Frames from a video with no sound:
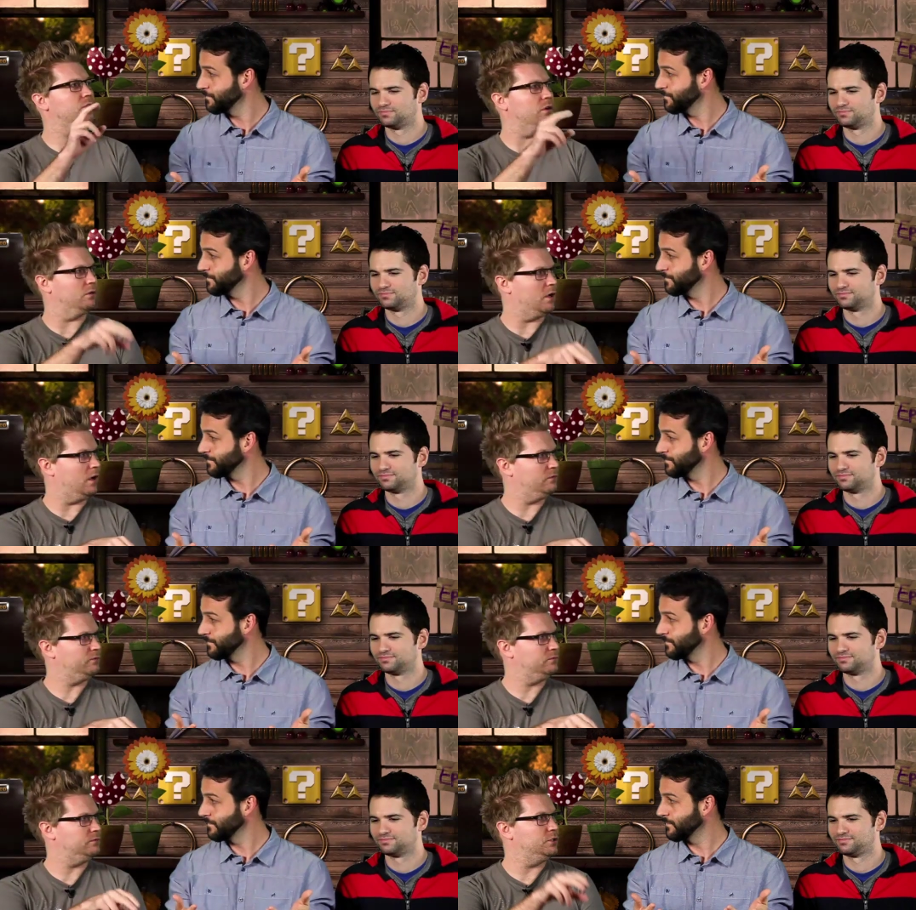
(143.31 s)
Speaker 1: thrown
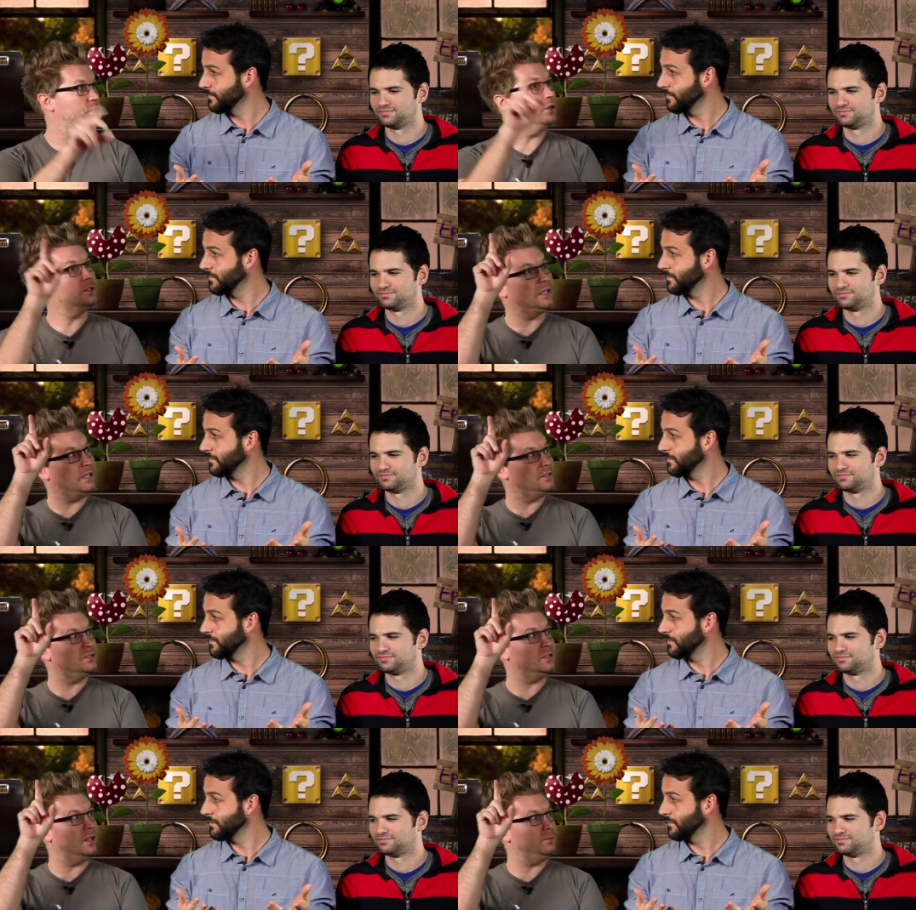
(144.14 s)
off. The
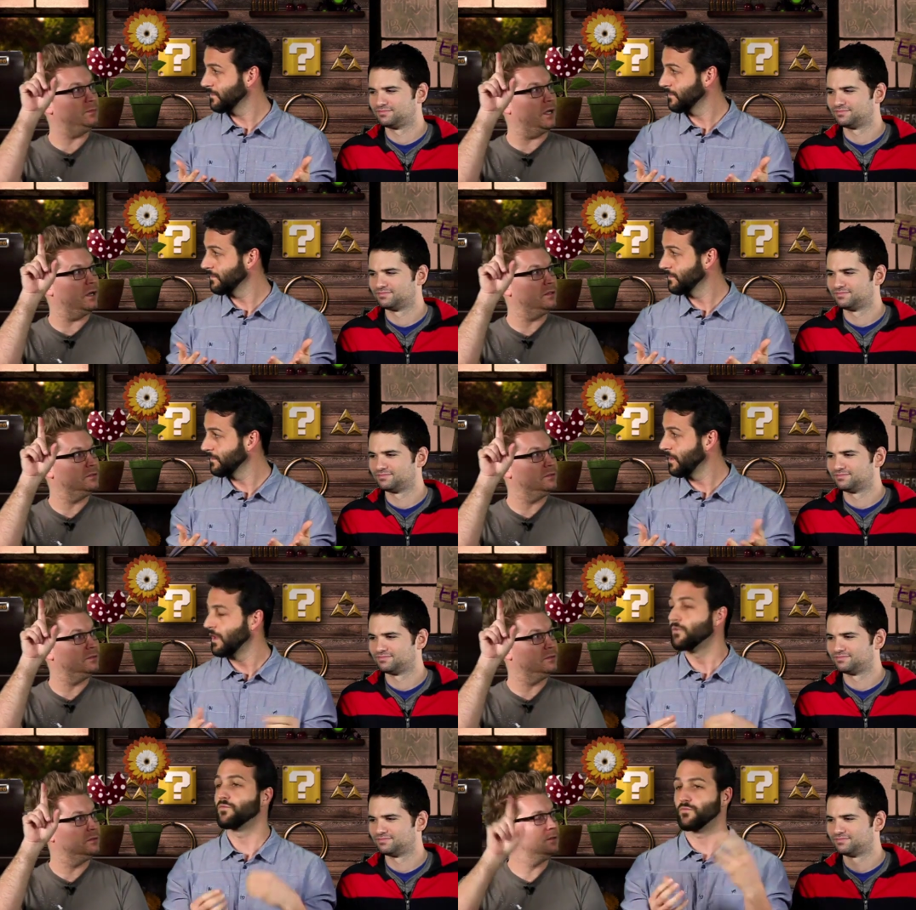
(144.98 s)
kid's still up there.
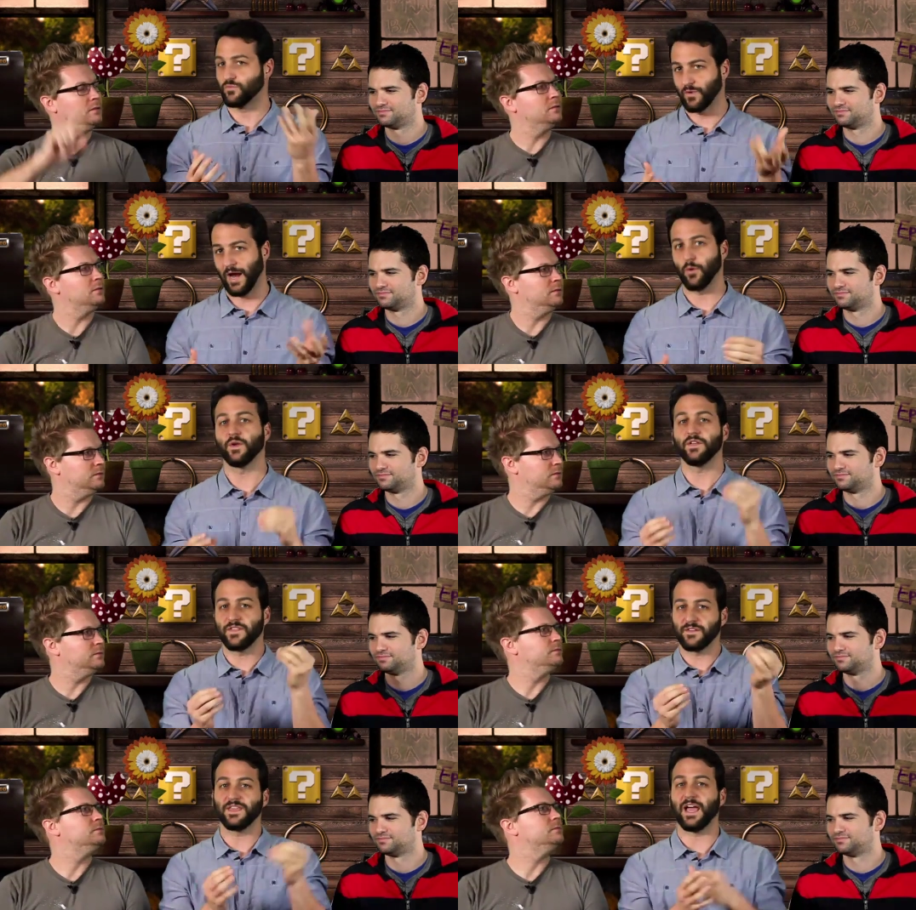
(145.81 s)
Speaker 2: Right. Well,
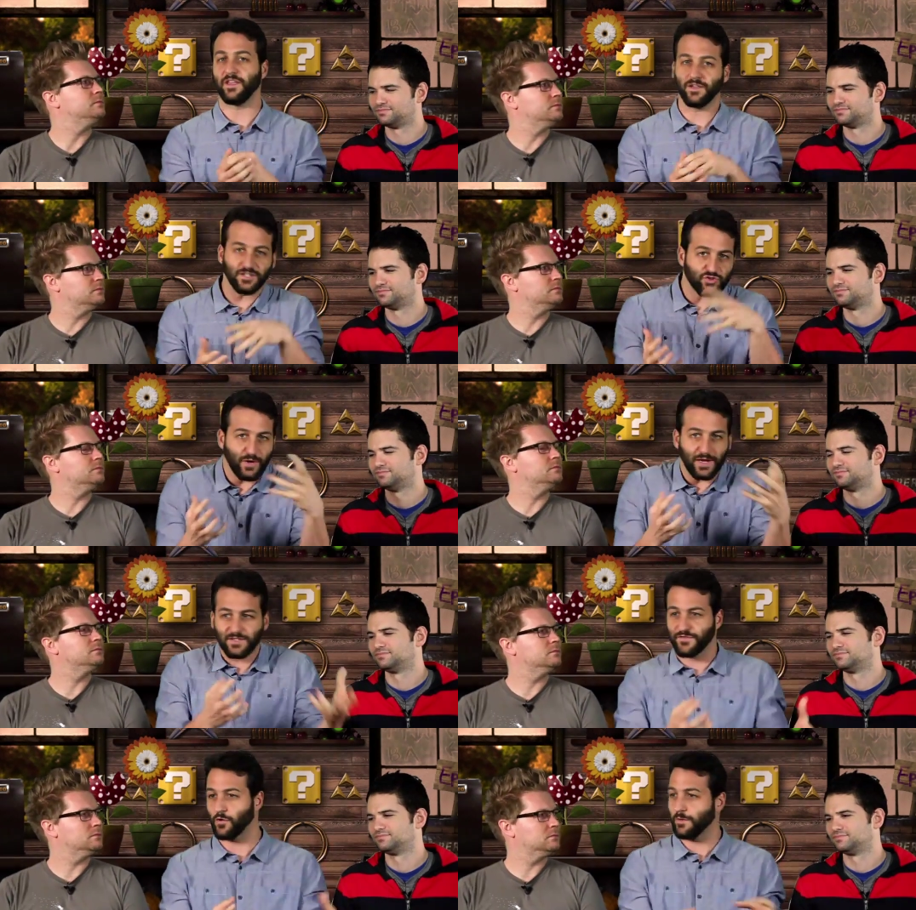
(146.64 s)
you get
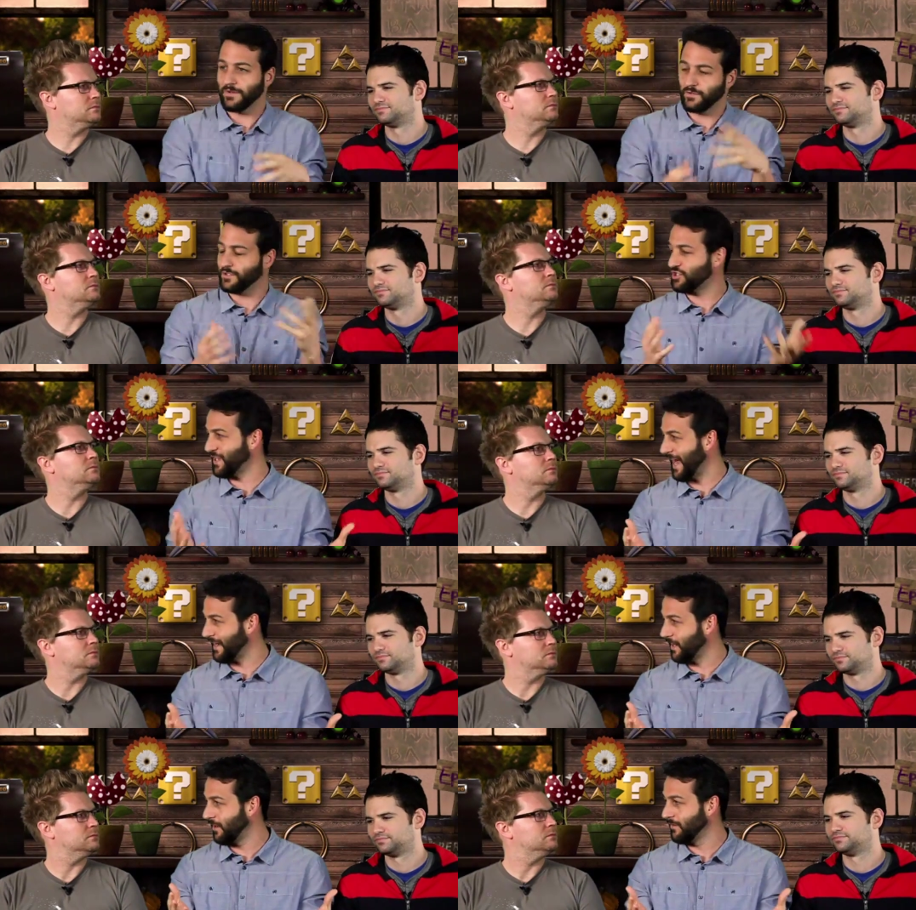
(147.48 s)
transformed into a
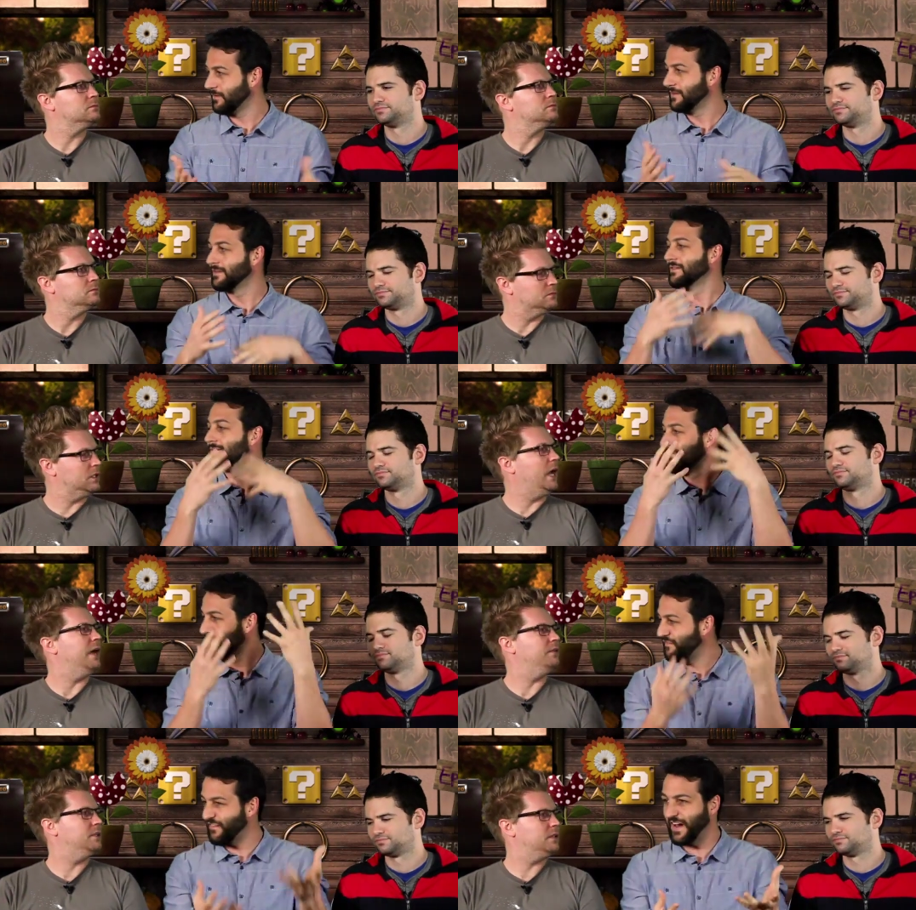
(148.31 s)
shadow.
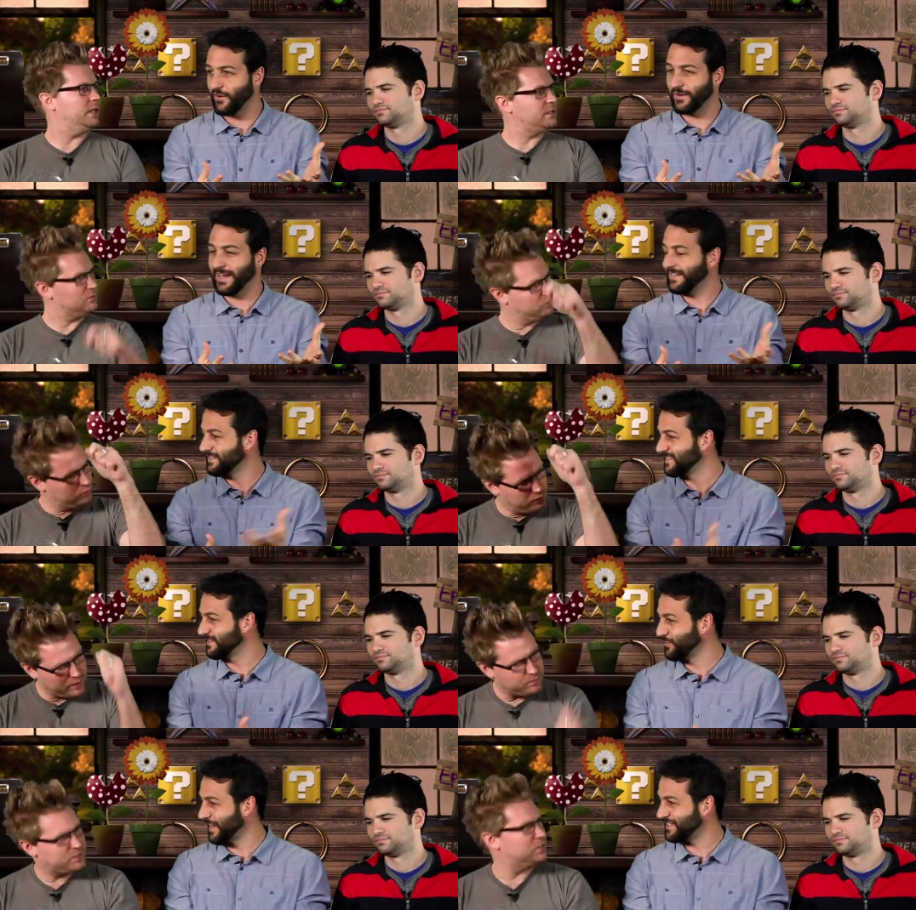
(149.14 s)
Yeah. Fairy
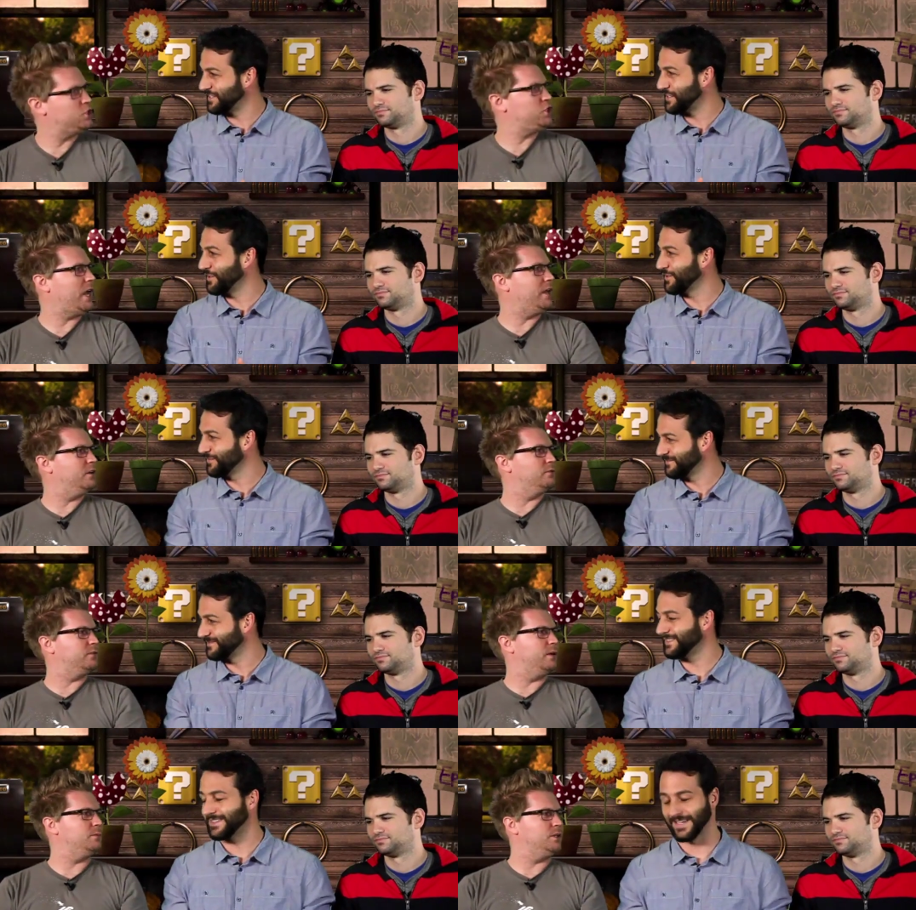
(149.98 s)
like ripped the shadow
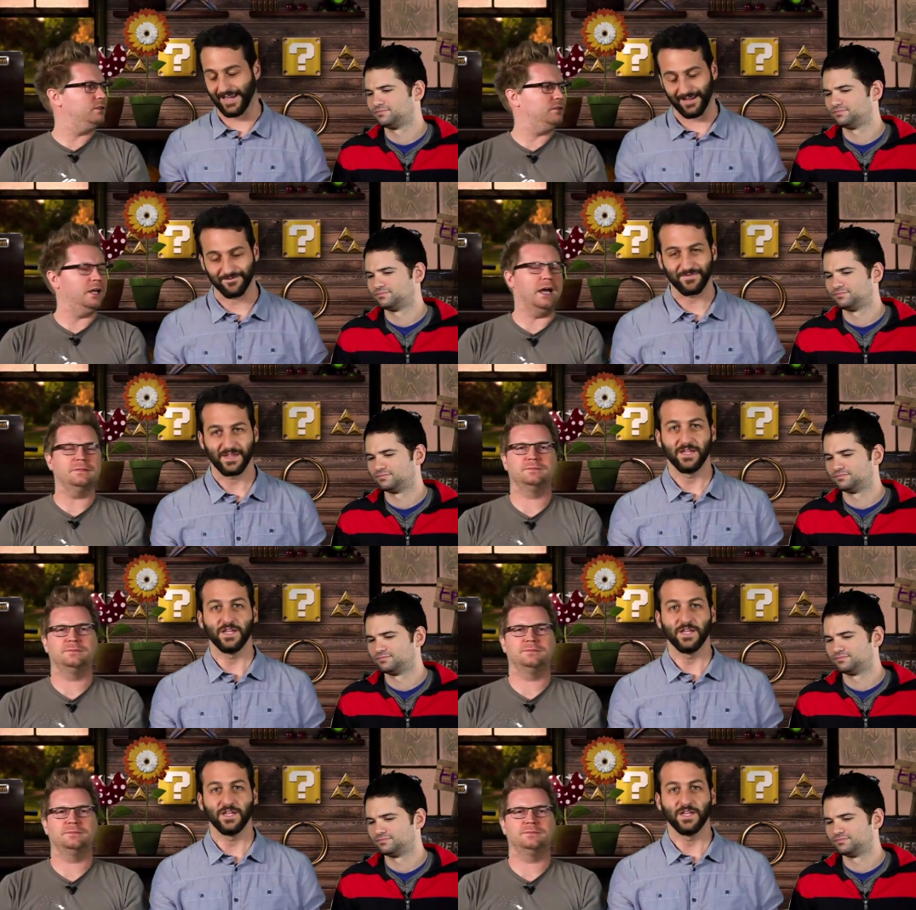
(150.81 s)
from you. Yeah.